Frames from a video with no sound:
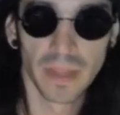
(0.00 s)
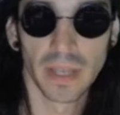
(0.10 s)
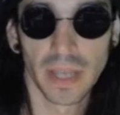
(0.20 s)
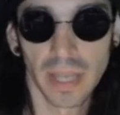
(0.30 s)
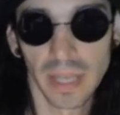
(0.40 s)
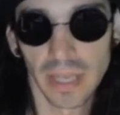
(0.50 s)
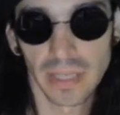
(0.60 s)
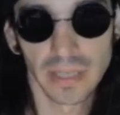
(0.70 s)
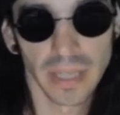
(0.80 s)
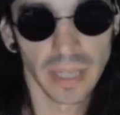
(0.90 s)

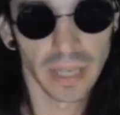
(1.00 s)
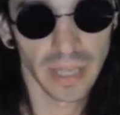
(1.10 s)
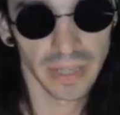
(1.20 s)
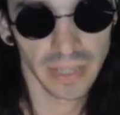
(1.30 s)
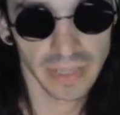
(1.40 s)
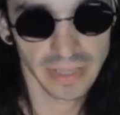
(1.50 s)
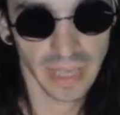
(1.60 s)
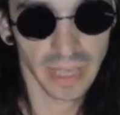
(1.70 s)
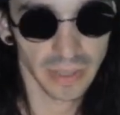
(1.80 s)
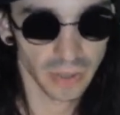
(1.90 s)
and I think it's
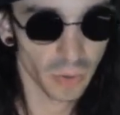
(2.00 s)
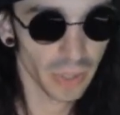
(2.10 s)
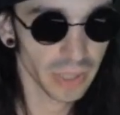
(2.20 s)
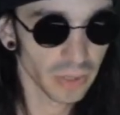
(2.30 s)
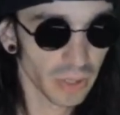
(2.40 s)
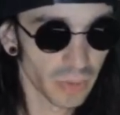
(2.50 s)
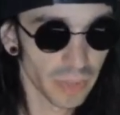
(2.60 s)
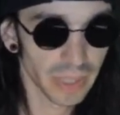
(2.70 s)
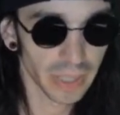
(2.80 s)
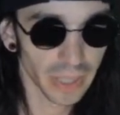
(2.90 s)
got quite a long way
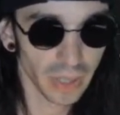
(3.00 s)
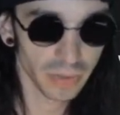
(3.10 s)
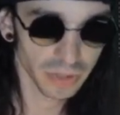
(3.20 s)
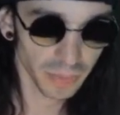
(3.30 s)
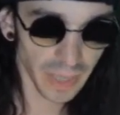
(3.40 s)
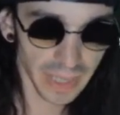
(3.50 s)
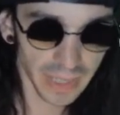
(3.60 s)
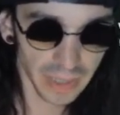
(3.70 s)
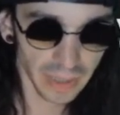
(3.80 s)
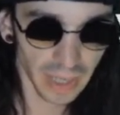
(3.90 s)
to go. So back
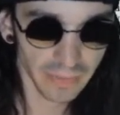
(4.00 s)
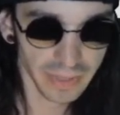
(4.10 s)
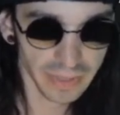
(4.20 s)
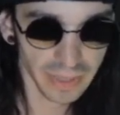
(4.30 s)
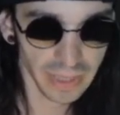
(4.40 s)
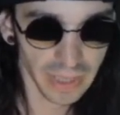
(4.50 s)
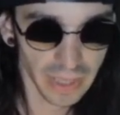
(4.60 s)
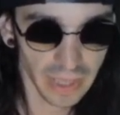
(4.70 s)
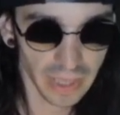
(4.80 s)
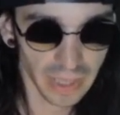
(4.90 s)
here, obviously
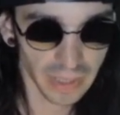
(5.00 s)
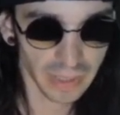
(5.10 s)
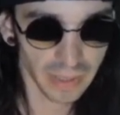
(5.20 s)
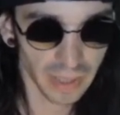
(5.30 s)
in